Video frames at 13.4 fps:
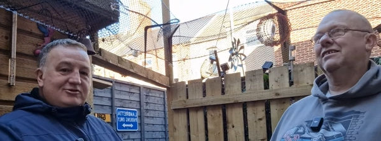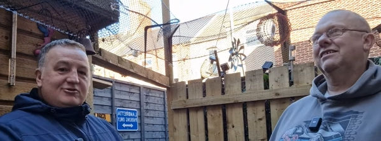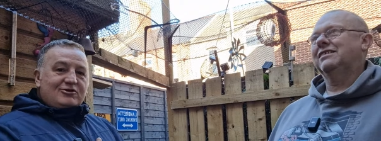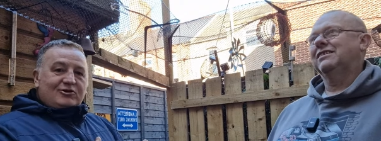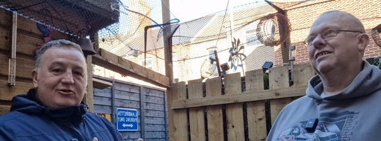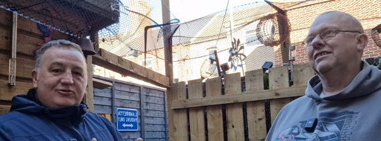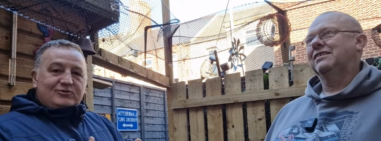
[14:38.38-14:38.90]

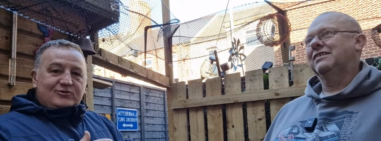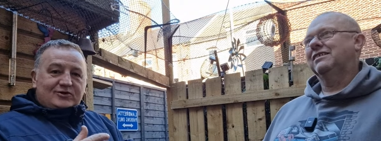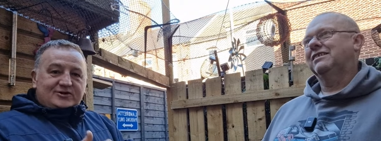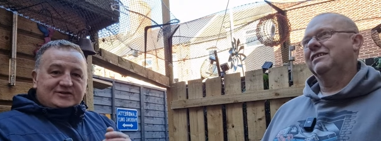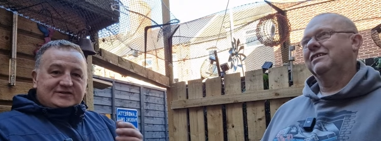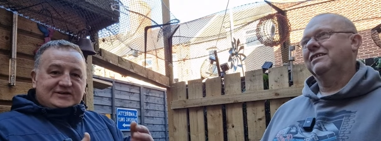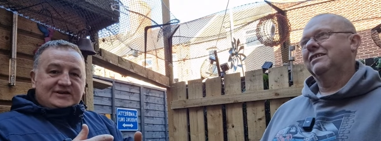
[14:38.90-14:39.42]
Speaker 1: know that we're
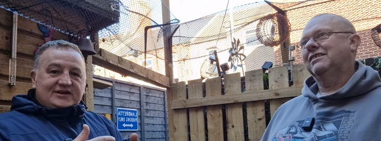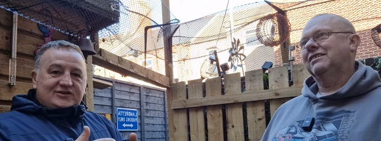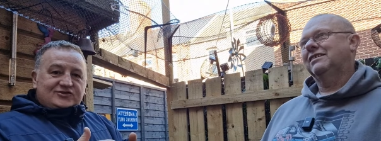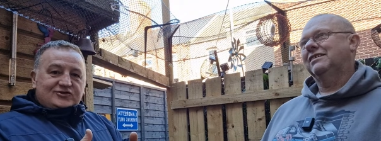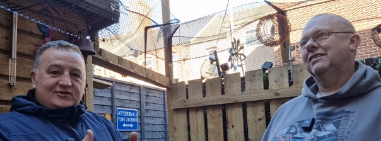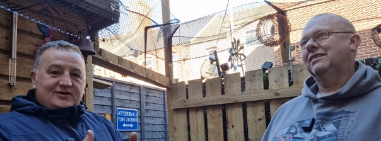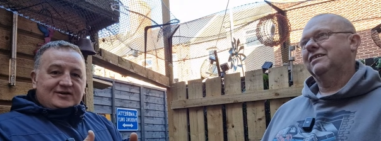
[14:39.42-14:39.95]
going to see
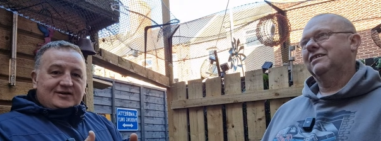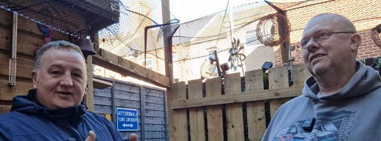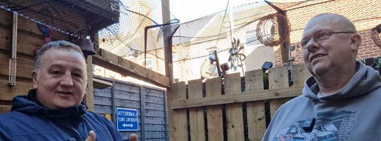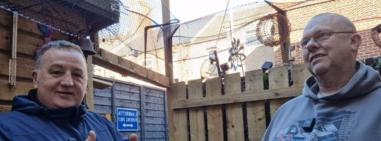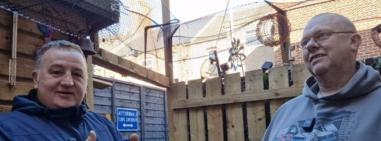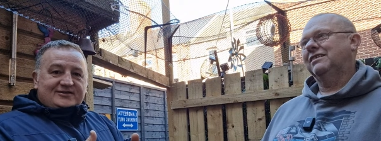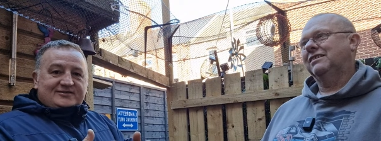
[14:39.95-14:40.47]
each other
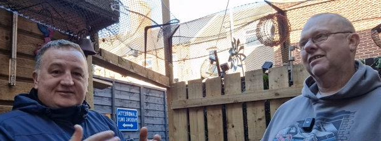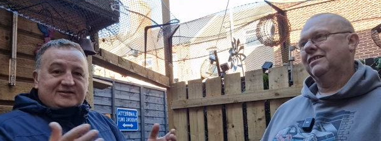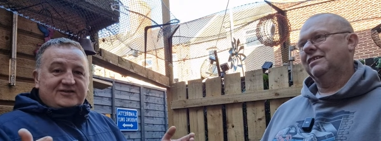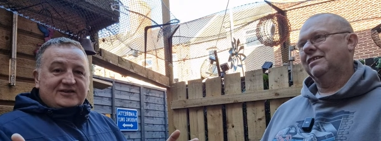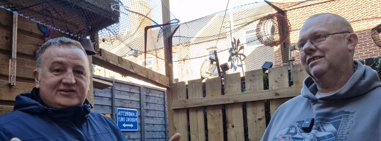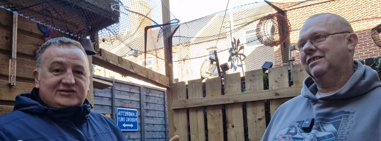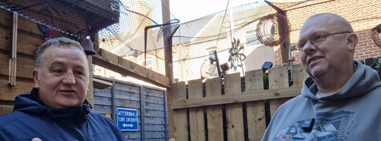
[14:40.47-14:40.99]
at, at the
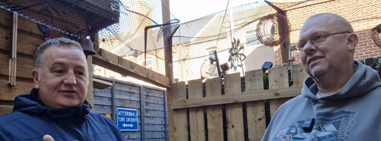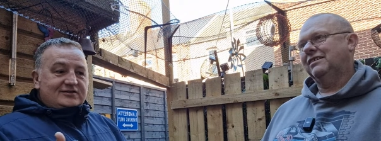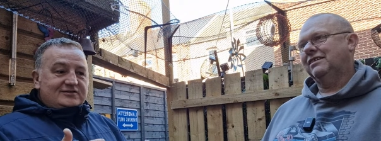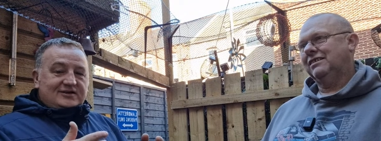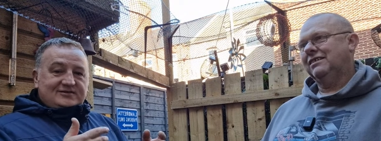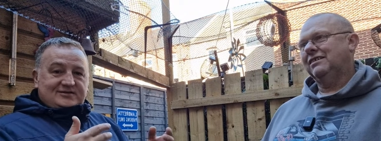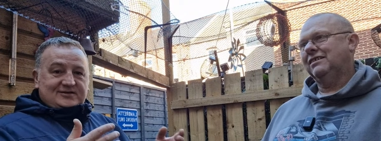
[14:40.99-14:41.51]

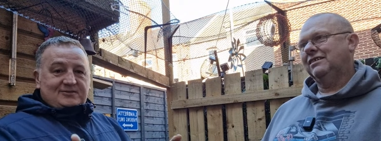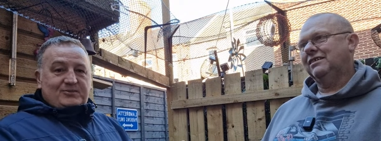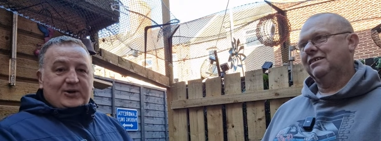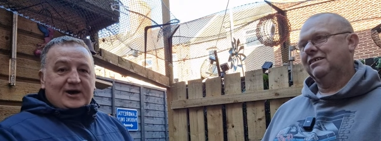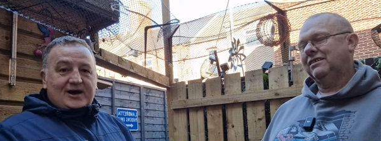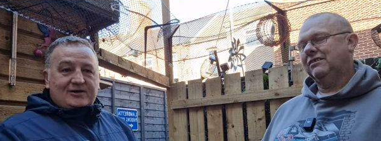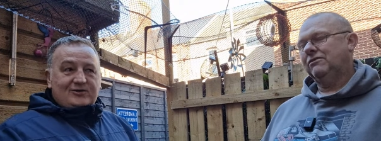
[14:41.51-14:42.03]
festivals, yeah. at the
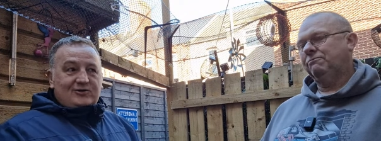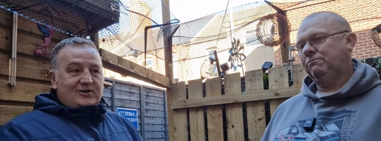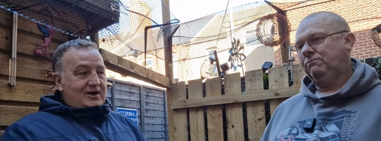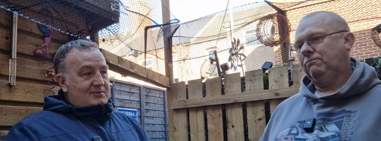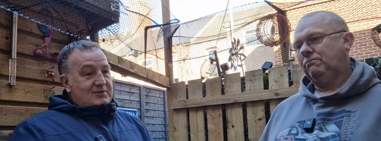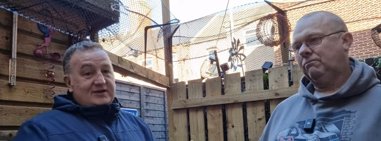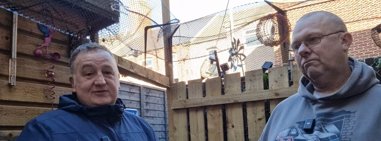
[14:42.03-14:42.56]
park uh,
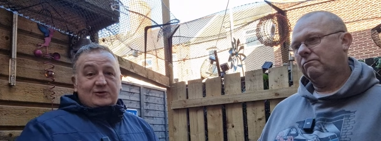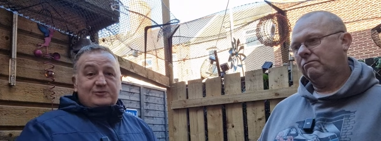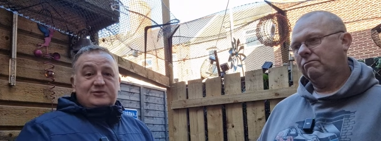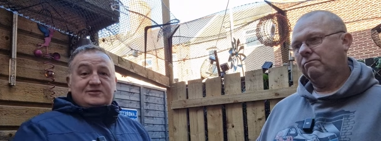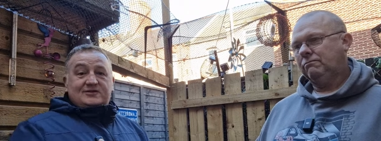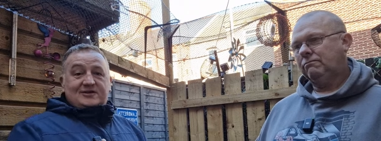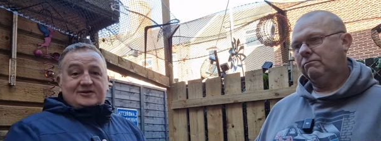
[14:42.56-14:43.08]

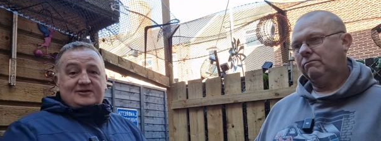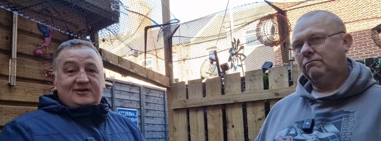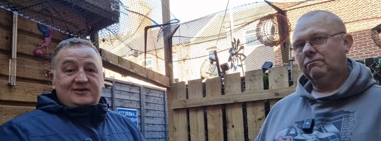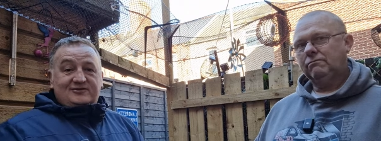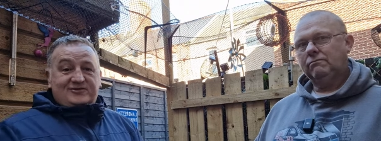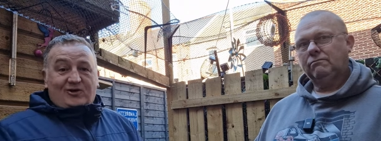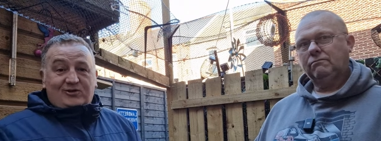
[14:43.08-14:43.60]
meetups, and
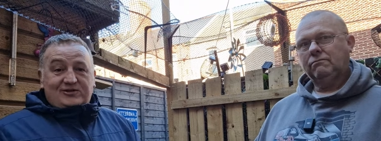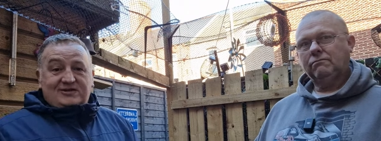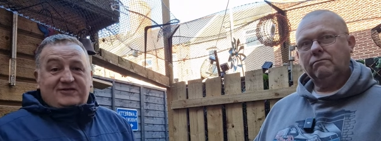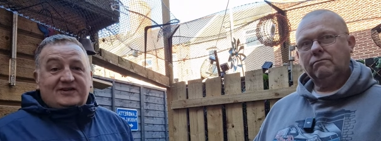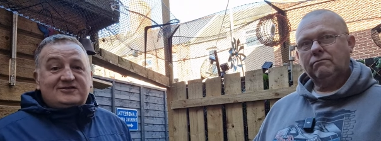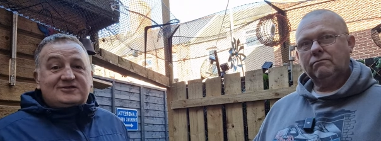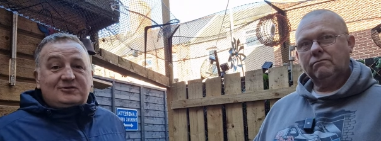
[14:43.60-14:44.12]
at, at, all the
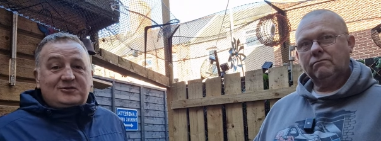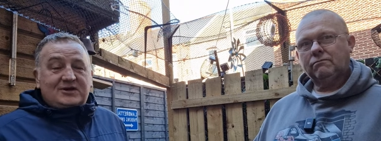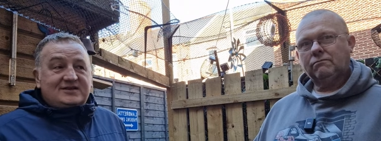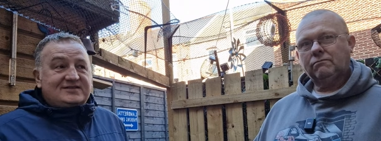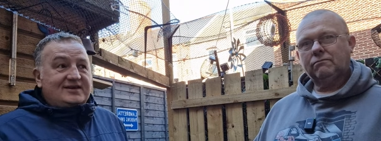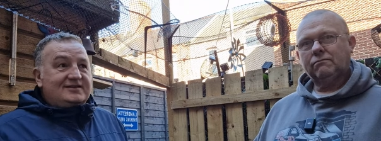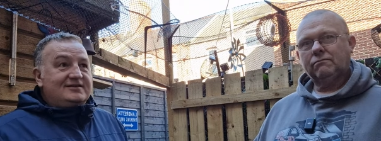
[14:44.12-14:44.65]
events that we
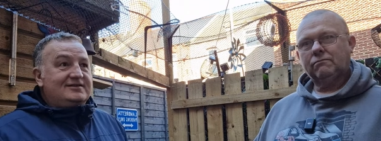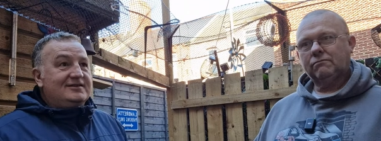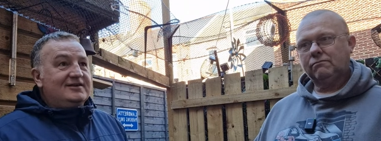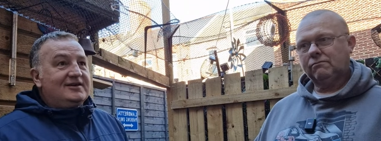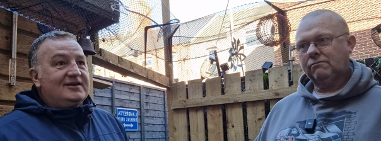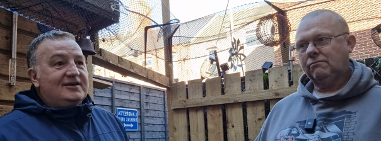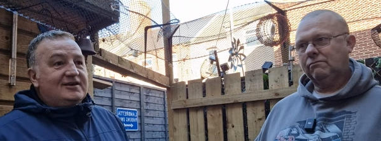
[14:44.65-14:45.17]
attend.
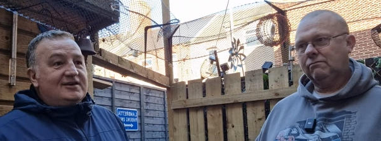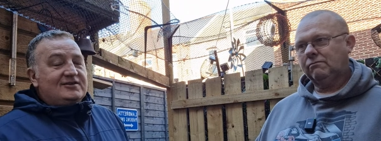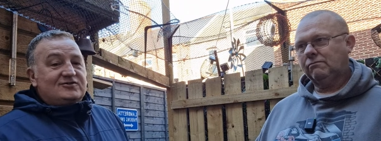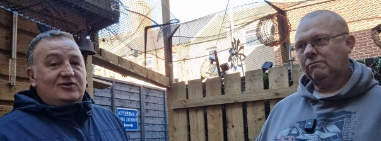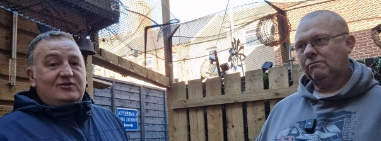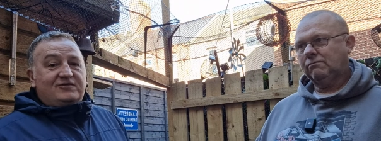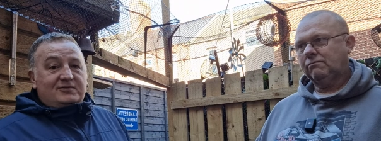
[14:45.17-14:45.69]
Mm -hmm.
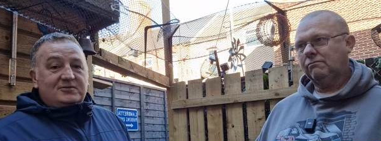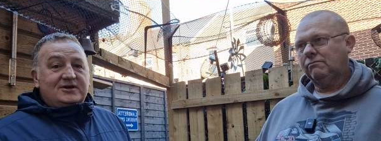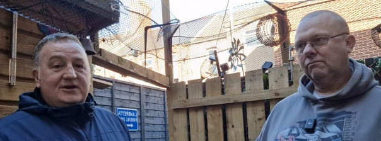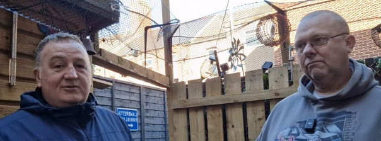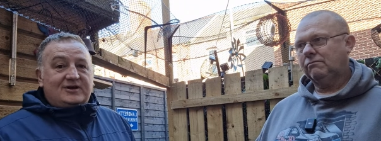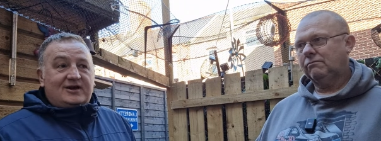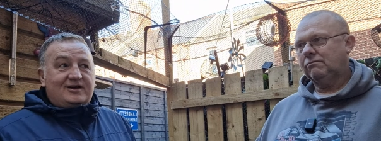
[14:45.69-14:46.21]
So for
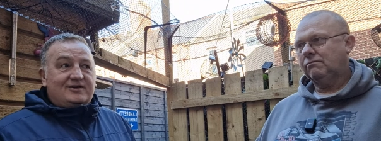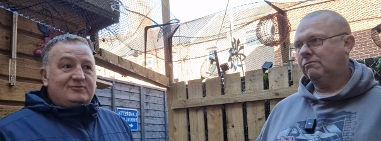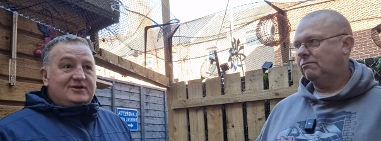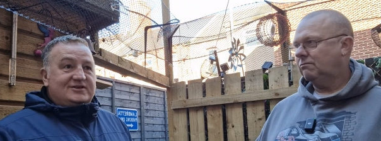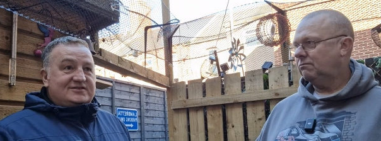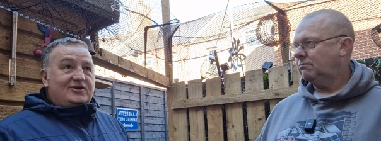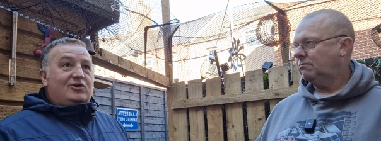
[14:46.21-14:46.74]
me, when I
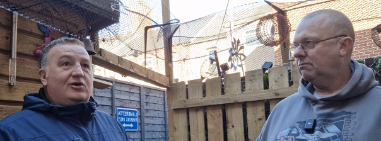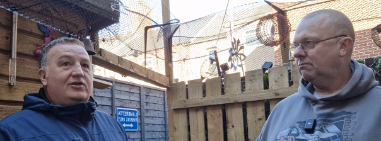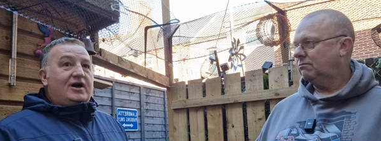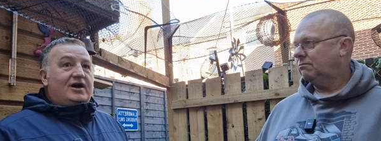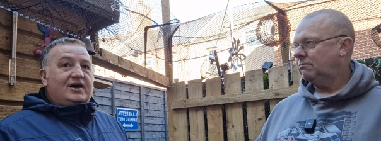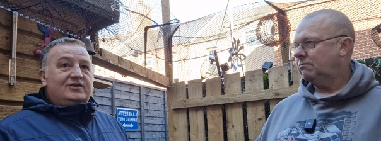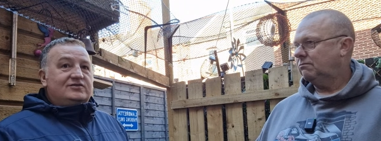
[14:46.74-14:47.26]
when I saw
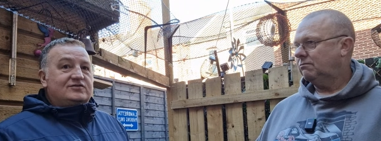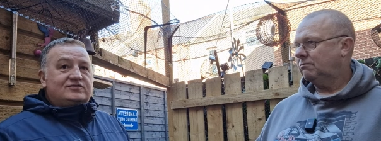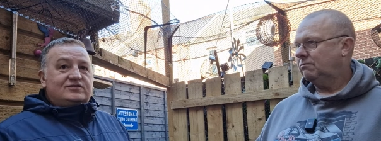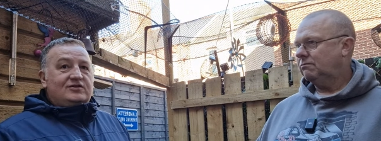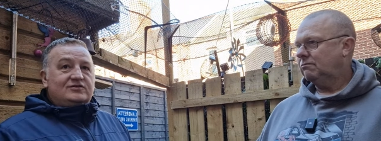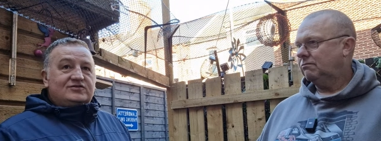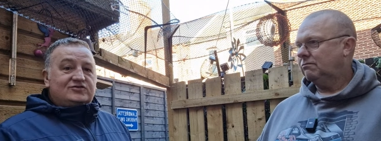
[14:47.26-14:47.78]
that, I
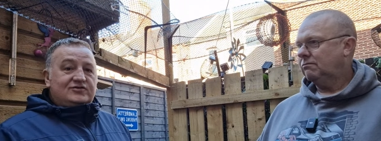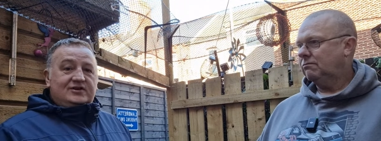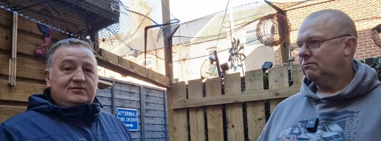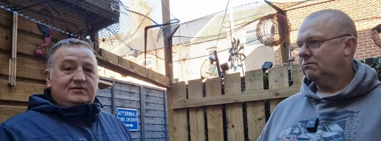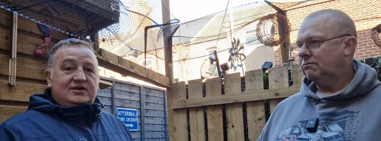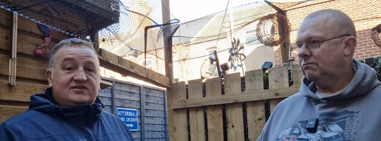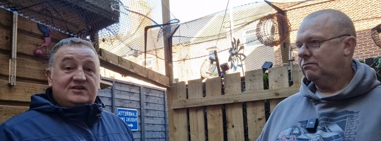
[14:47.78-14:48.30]
just thought
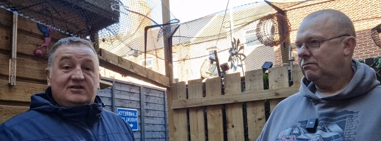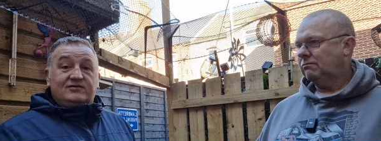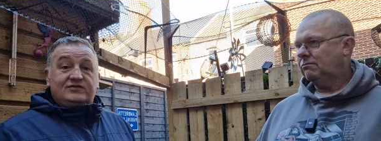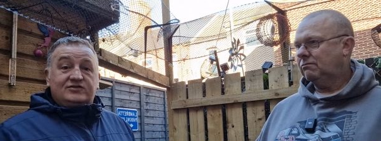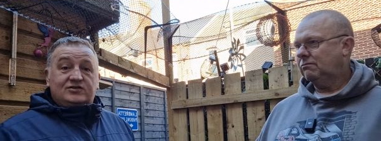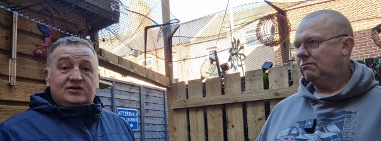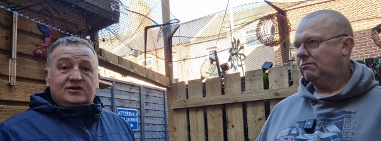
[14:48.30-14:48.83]
straight away,
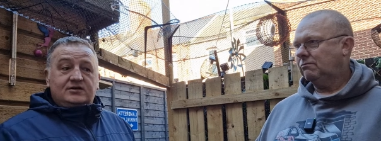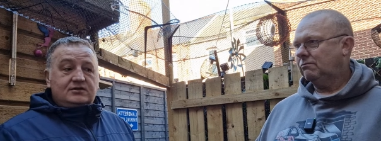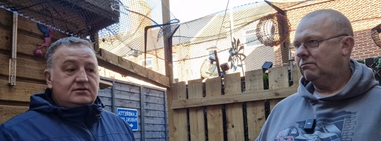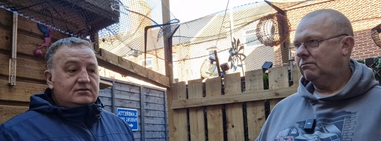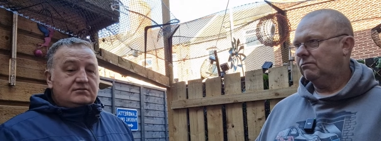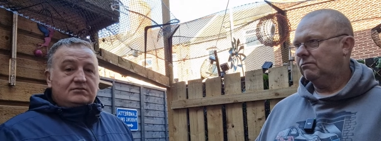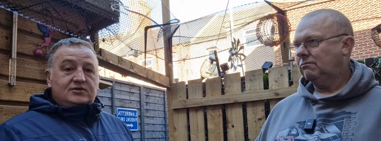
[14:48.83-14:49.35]
selfishly,
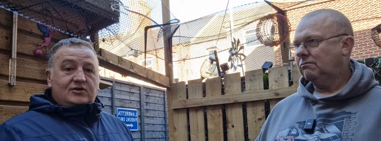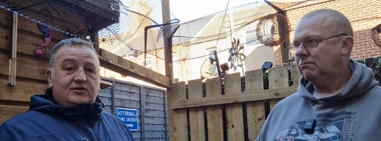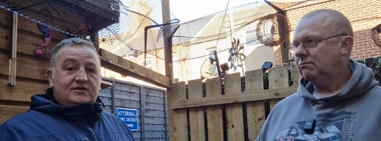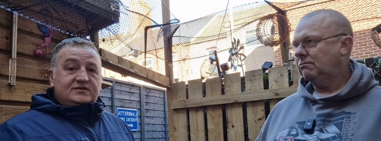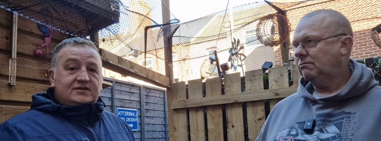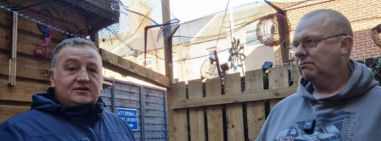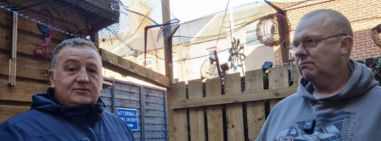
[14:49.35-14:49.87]
we're not
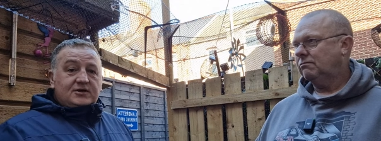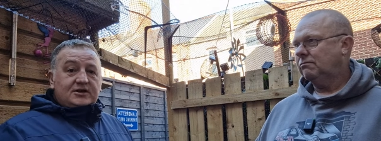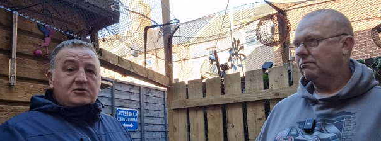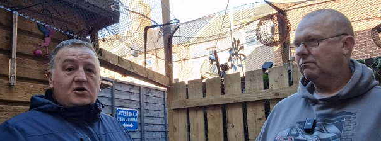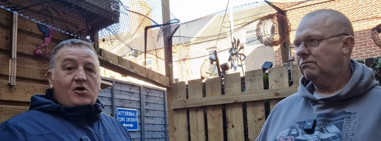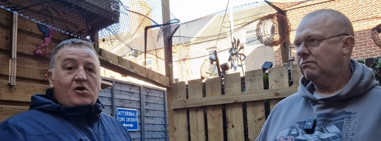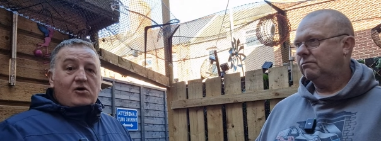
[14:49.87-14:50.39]
going to see them
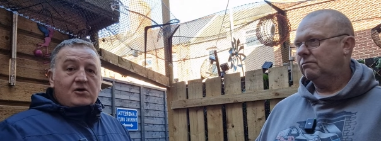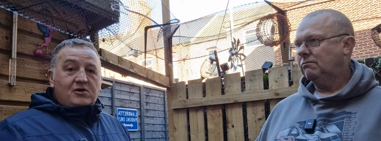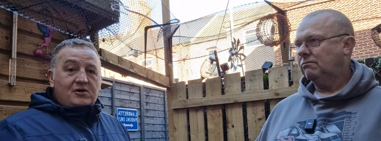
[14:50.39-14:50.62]
anymore.